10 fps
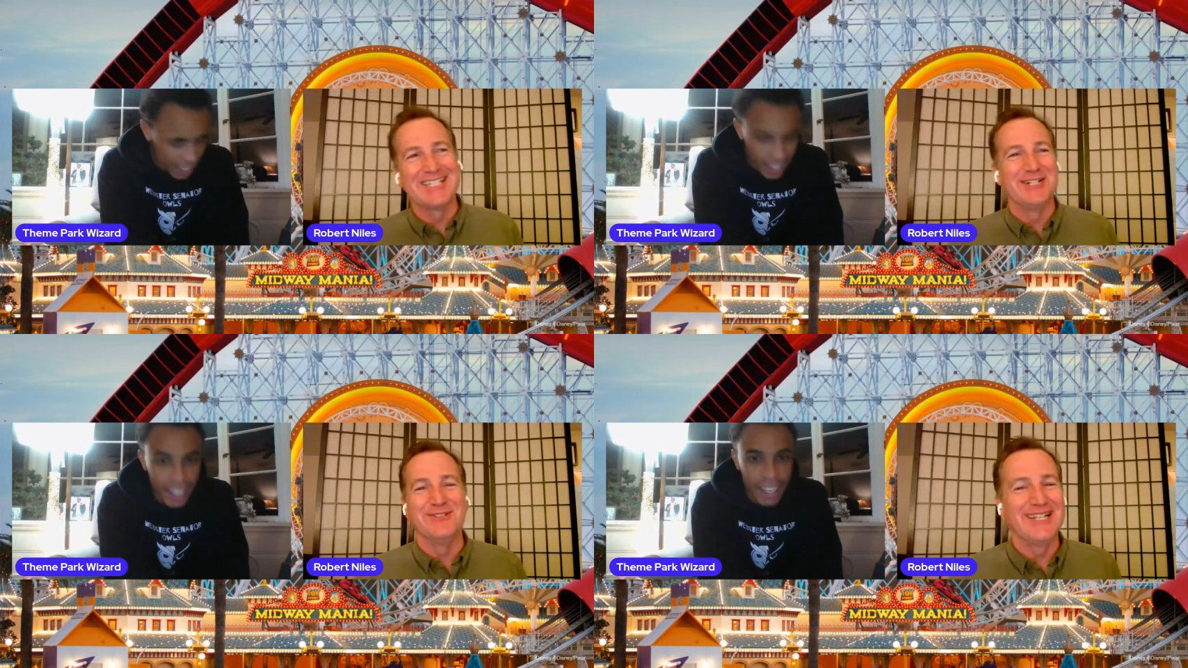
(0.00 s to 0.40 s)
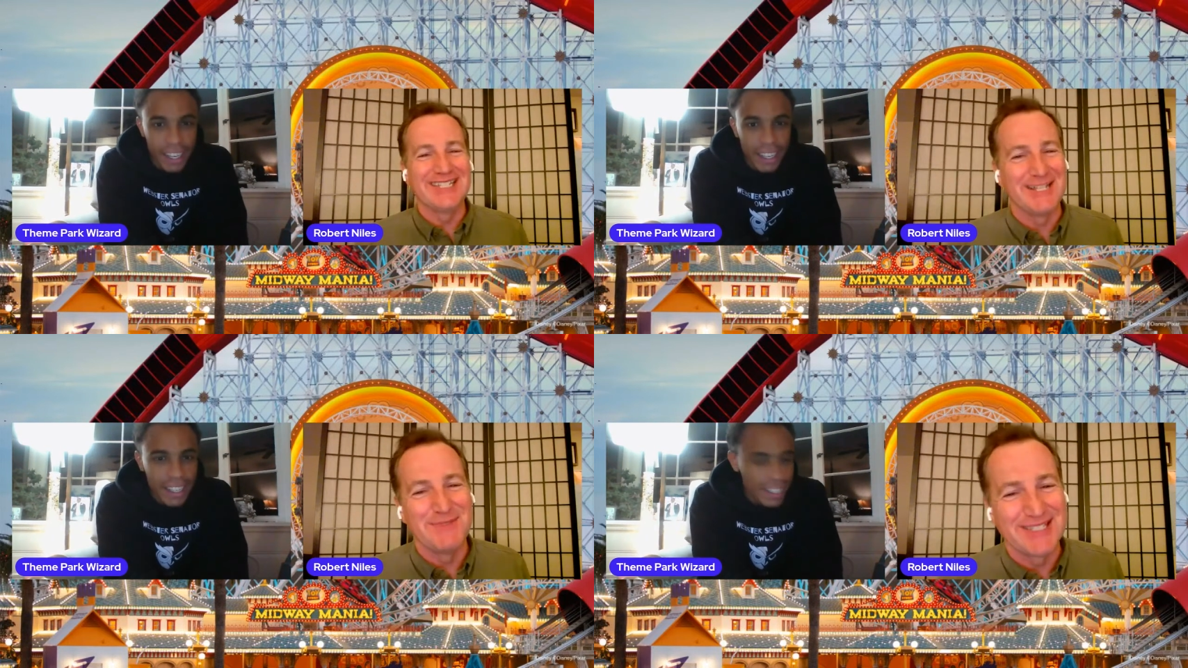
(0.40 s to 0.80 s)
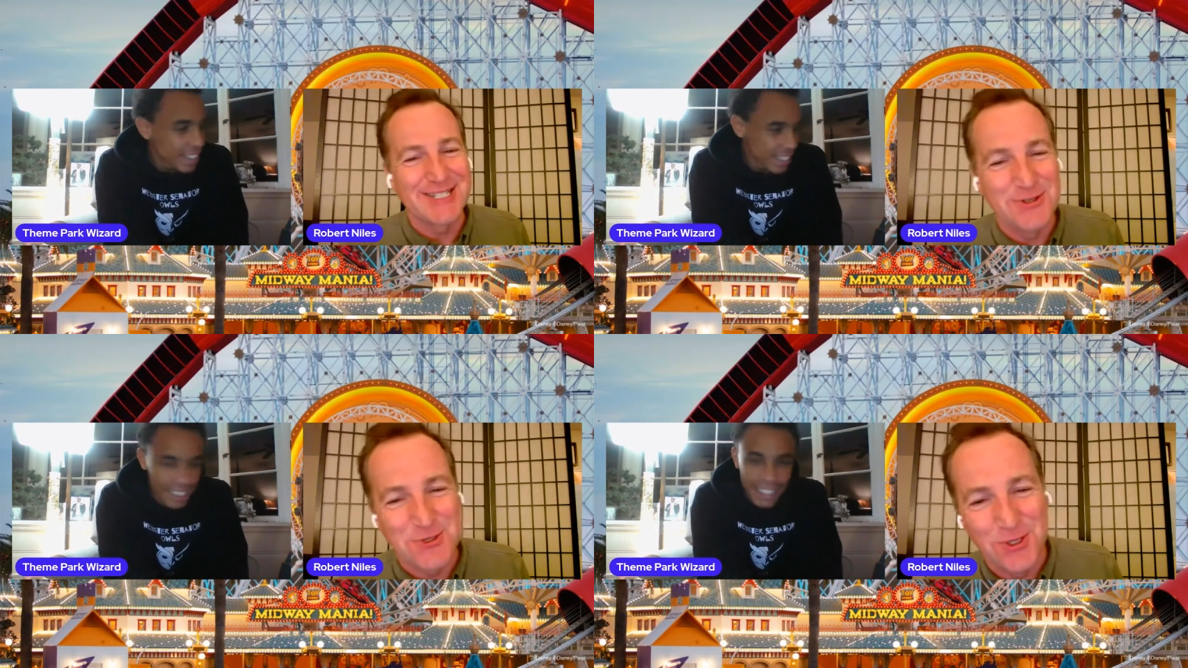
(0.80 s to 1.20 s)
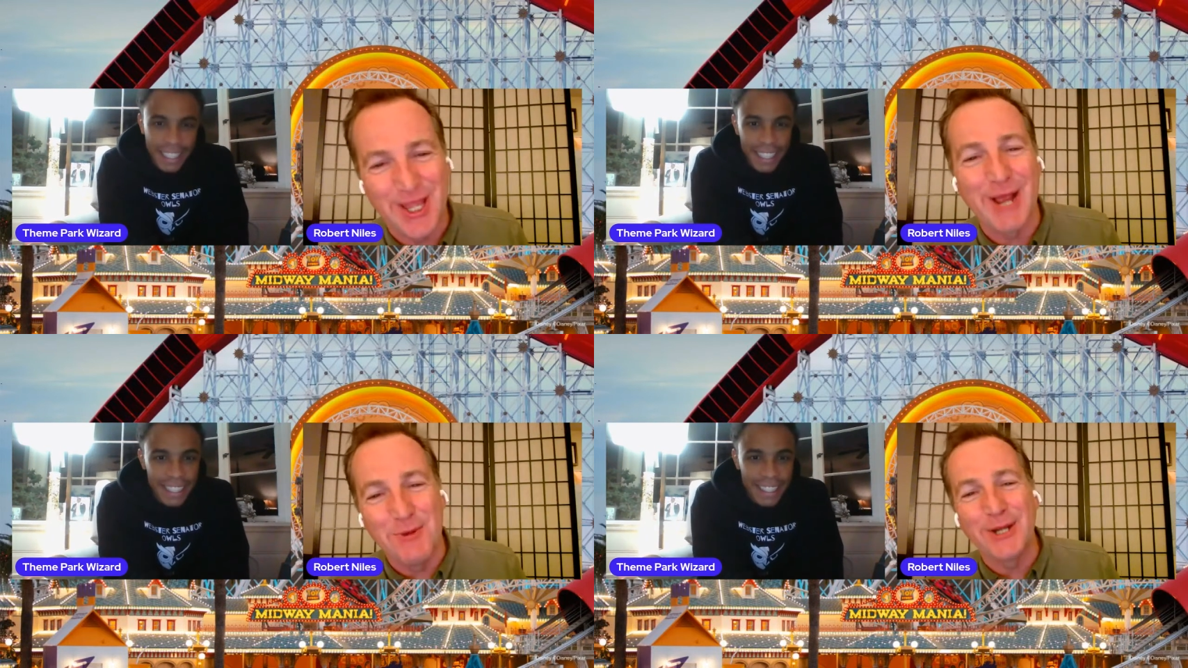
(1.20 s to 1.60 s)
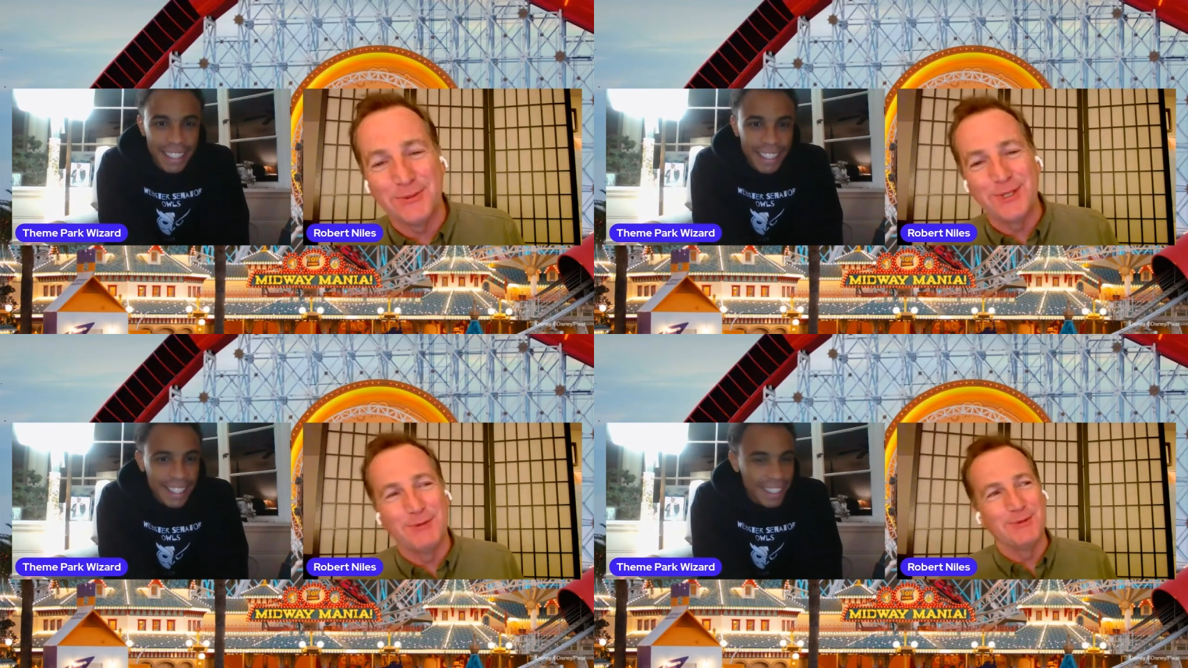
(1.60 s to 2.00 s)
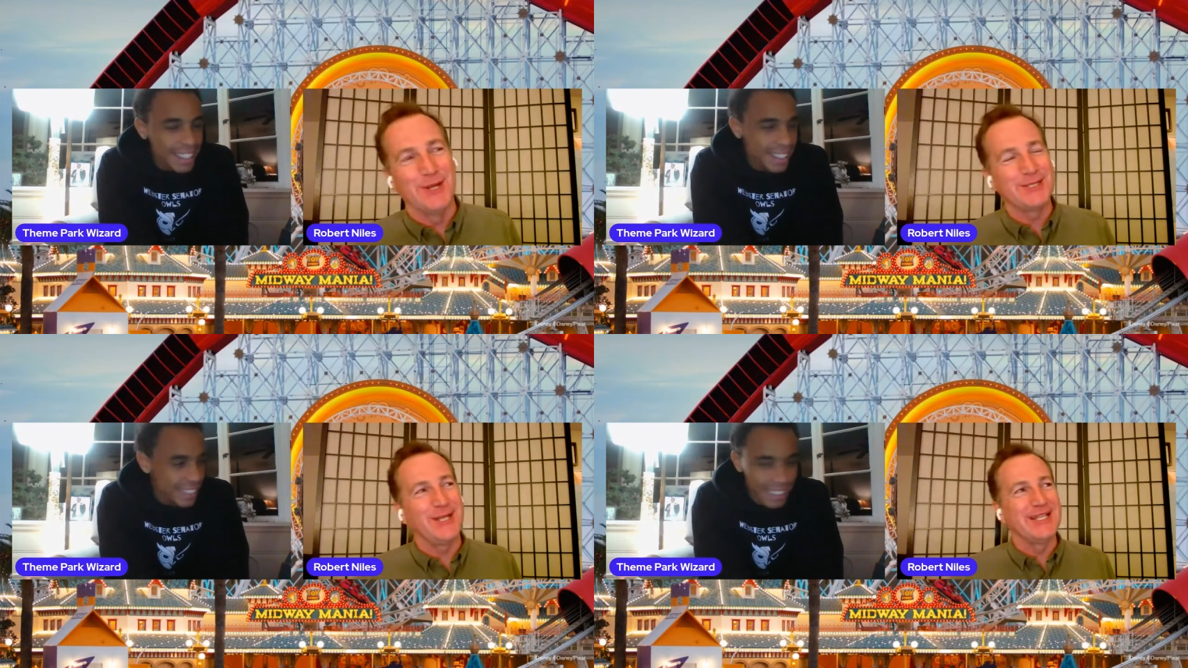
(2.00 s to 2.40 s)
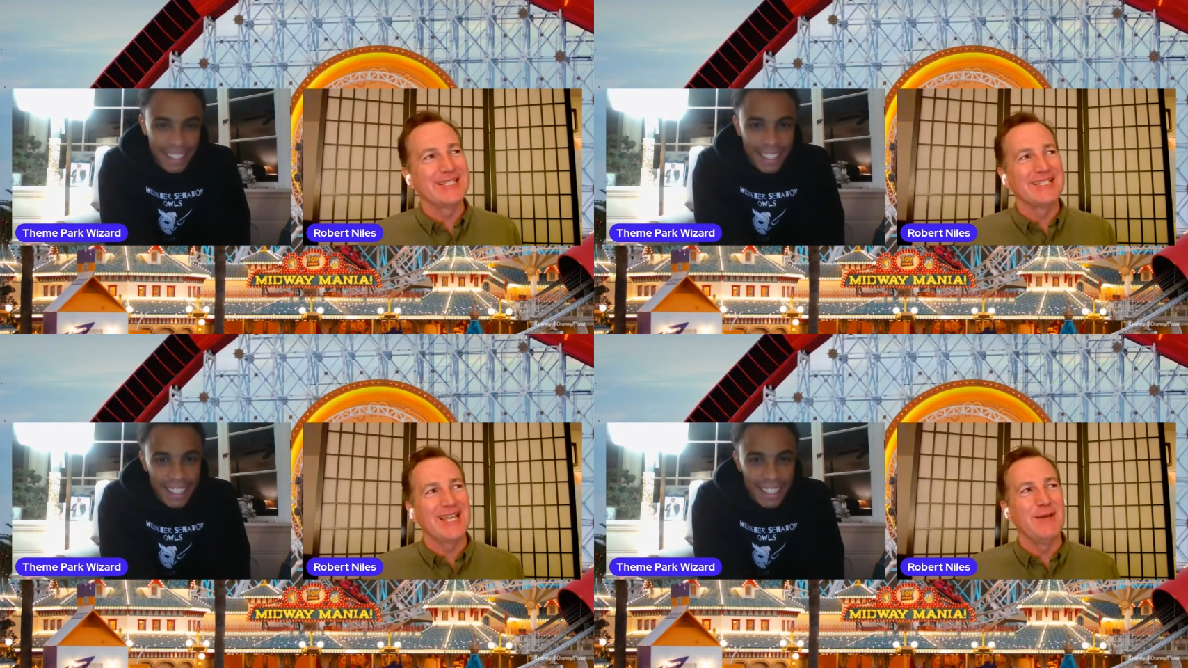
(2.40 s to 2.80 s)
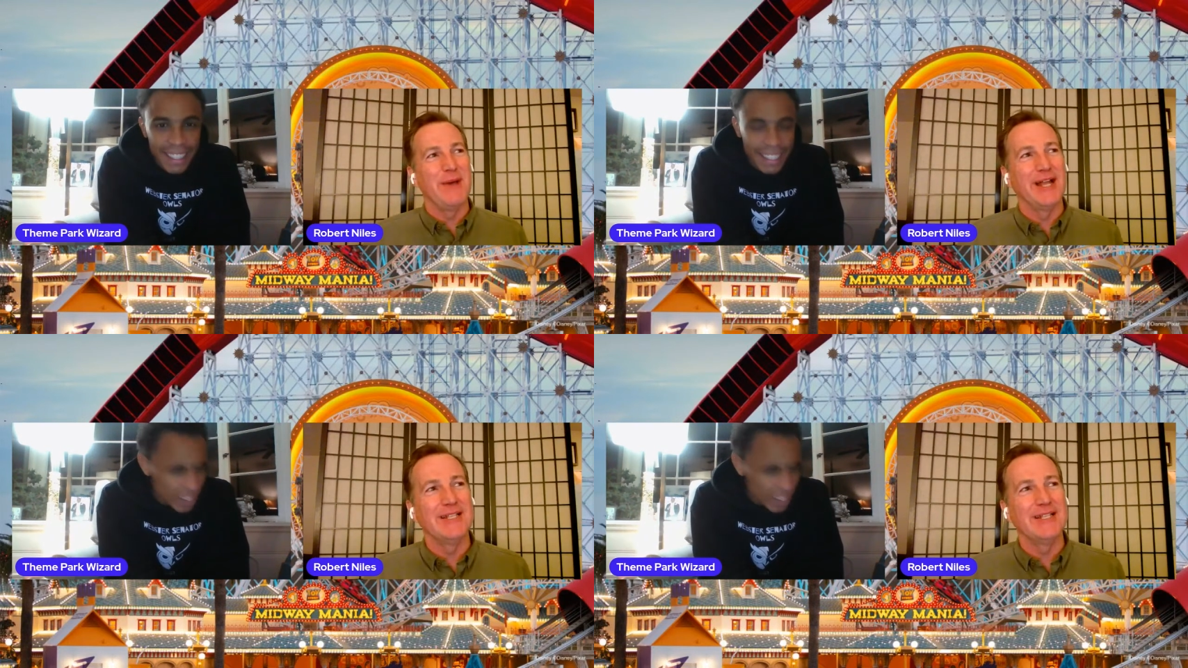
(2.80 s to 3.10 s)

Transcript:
Speaker 1: going to write something so cool. I want to read what Russell has to say about it.